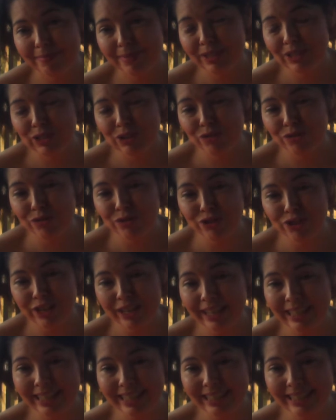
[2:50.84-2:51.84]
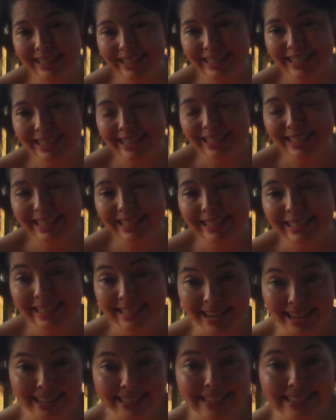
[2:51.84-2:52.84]
excruciatingly
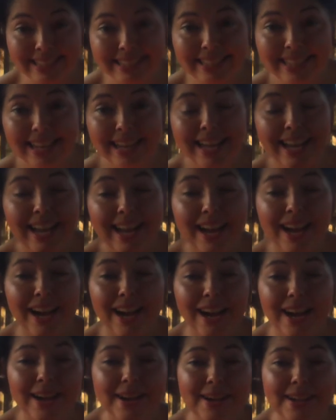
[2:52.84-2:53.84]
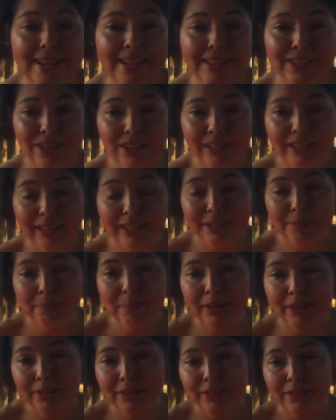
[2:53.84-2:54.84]
intense and not getting
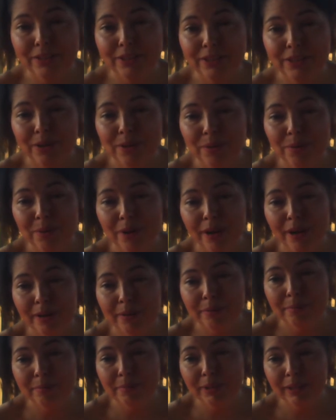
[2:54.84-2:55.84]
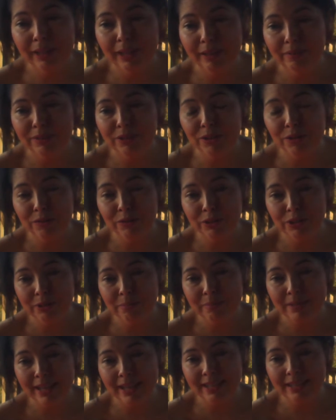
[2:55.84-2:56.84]
better. So I'm going to have to go for
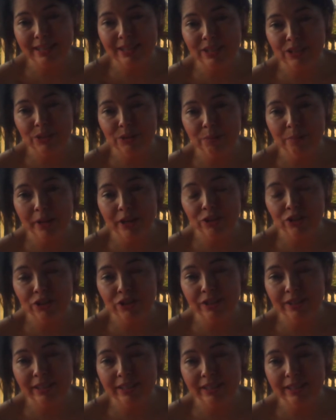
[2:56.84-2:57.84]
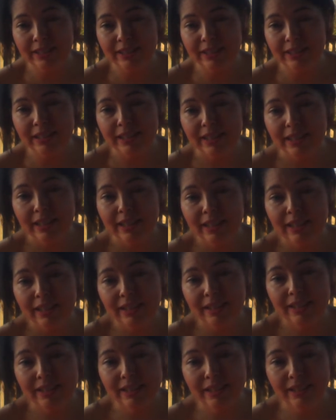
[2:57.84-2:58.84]
some tests to make sure that this
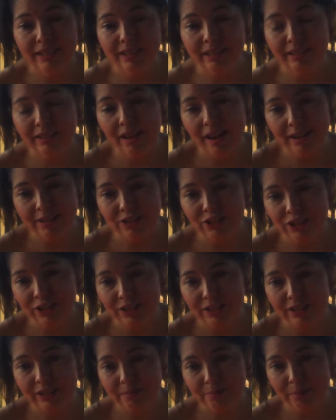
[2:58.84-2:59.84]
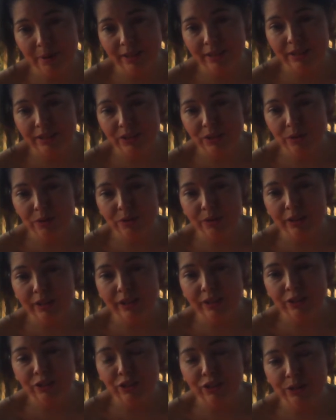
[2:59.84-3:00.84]
is not just prednisone
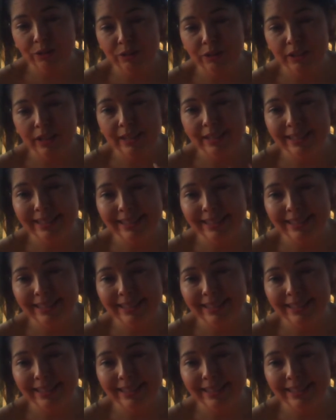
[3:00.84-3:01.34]
issues and